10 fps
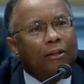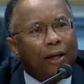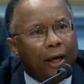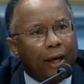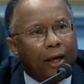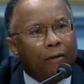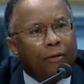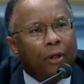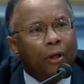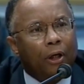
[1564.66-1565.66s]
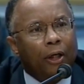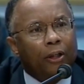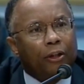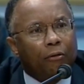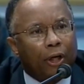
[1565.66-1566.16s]
to have an
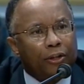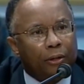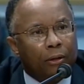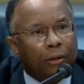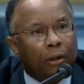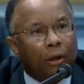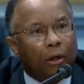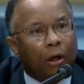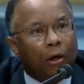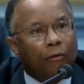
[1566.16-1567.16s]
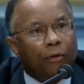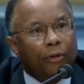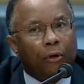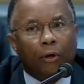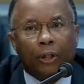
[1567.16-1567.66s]
integration of
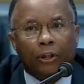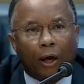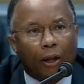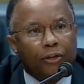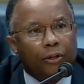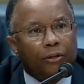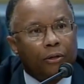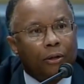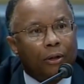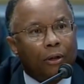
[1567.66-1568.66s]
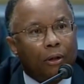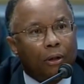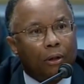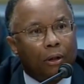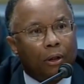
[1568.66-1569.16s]
your intelligence,
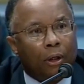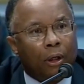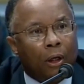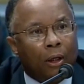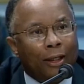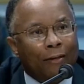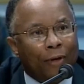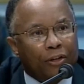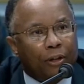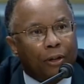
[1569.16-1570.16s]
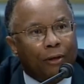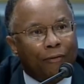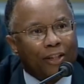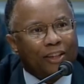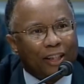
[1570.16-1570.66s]

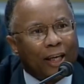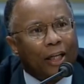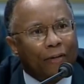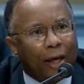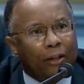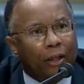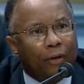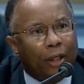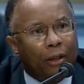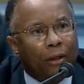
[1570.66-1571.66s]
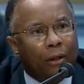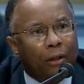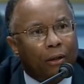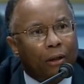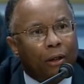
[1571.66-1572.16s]
investigative activity,
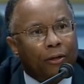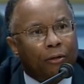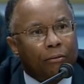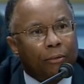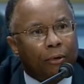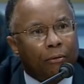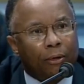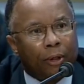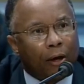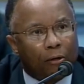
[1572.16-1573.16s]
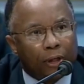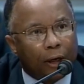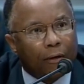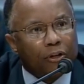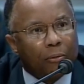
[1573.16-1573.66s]
your
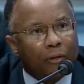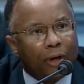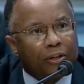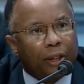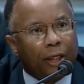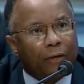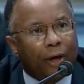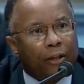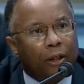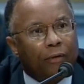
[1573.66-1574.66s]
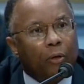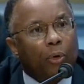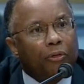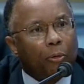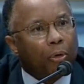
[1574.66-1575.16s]
counterterrorism investigative activity
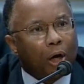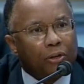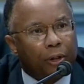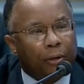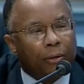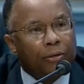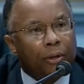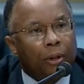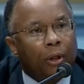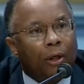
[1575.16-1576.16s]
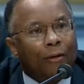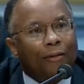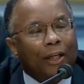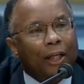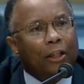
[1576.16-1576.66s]
with your prosecutors.
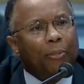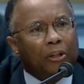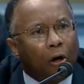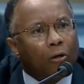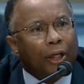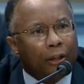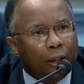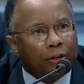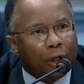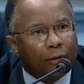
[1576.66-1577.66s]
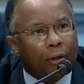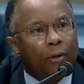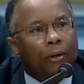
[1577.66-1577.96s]
They need to be talking to each other.